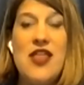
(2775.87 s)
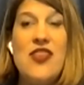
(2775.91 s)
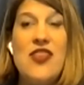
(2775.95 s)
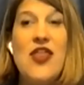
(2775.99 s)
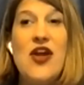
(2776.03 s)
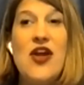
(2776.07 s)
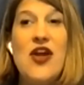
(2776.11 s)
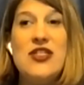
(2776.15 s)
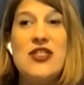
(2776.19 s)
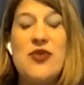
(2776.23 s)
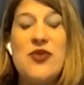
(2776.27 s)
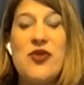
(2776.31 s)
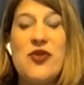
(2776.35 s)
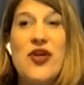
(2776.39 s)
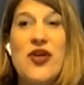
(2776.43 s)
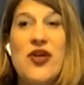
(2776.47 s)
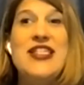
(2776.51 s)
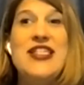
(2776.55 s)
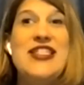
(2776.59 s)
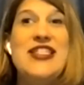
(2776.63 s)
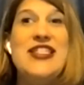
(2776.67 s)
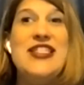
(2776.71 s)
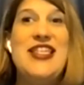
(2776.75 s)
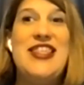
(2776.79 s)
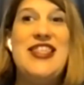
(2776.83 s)
There are some
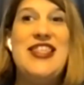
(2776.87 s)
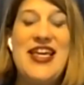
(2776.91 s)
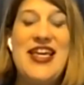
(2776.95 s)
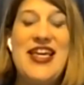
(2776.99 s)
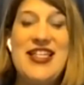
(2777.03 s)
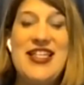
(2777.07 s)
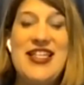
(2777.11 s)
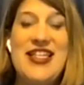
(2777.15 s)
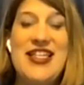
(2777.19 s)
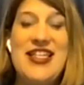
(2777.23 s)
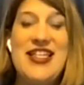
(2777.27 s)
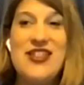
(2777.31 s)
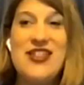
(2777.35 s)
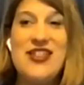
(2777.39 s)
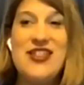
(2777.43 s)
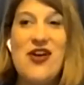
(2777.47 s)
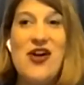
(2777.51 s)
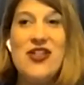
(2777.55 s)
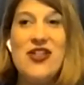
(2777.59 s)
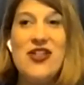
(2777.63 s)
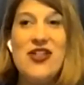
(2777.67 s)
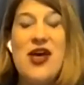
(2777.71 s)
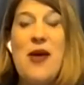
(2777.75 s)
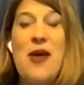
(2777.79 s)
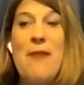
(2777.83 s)
crazy things
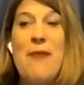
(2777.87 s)
called